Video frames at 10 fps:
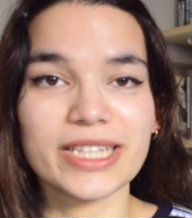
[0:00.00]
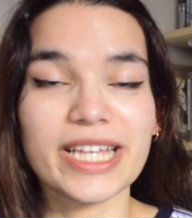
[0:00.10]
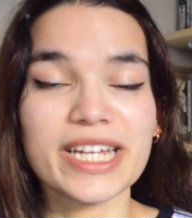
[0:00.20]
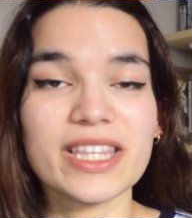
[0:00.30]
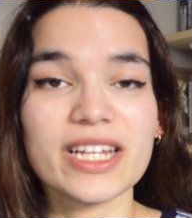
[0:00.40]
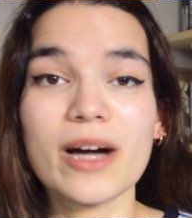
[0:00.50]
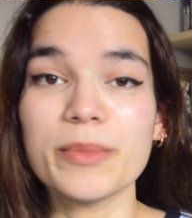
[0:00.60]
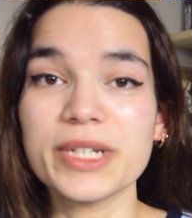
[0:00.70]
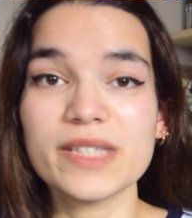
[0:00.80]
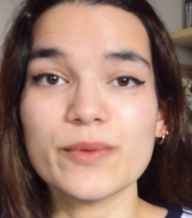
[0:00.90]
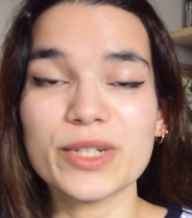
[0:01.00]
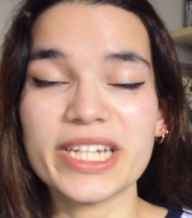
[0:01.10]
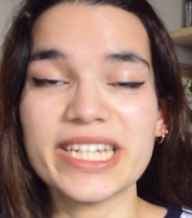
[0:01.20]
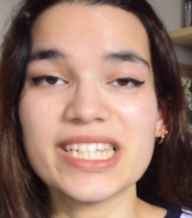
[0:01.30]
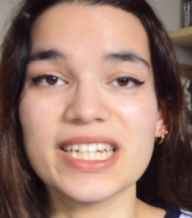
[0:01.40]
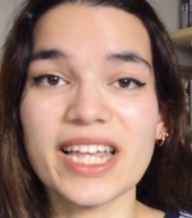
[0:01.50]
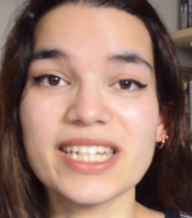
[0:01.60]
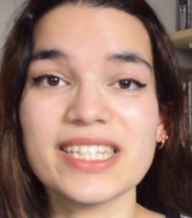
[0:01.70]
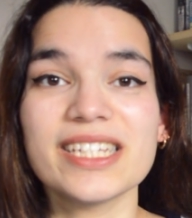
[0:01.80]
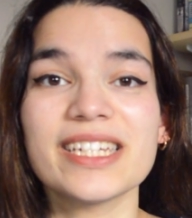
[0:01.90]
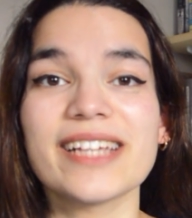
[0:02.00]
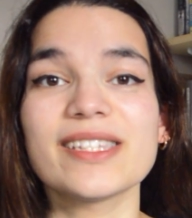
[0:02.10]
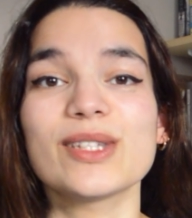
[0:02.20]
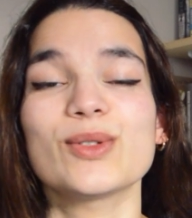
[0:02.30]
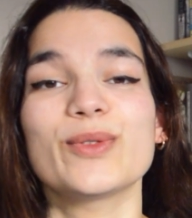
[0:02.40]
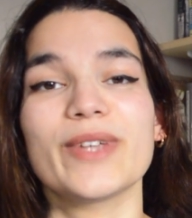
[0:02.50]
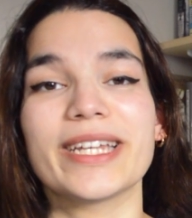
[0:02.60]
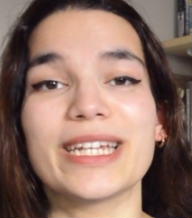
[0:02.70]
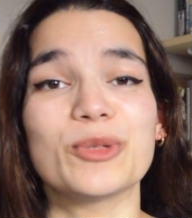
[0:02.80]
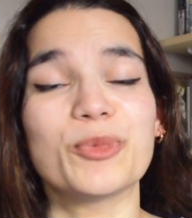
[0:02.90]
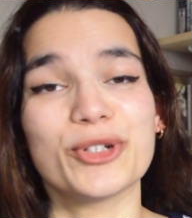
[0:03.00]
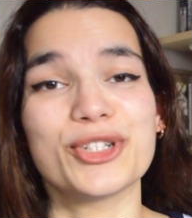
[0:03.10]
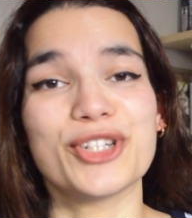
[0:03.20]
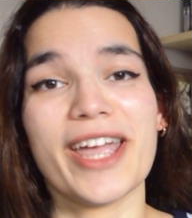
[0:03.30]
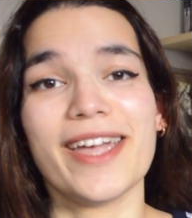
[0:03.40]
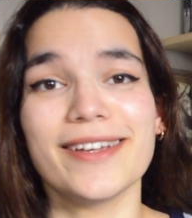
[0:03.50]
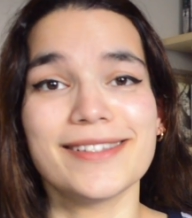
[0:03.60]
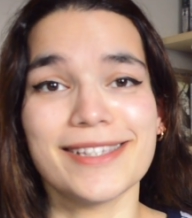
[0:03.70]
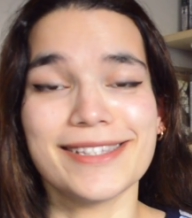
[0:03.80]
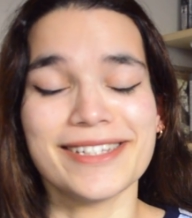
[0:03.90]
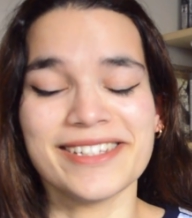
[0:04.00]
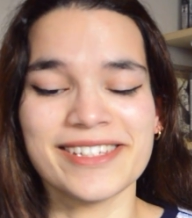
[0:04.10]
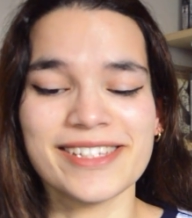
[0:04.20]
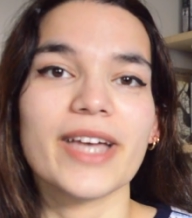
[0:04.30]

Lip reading: Lena then accompanies Vaudeline to London as her sort of like little protege assistant,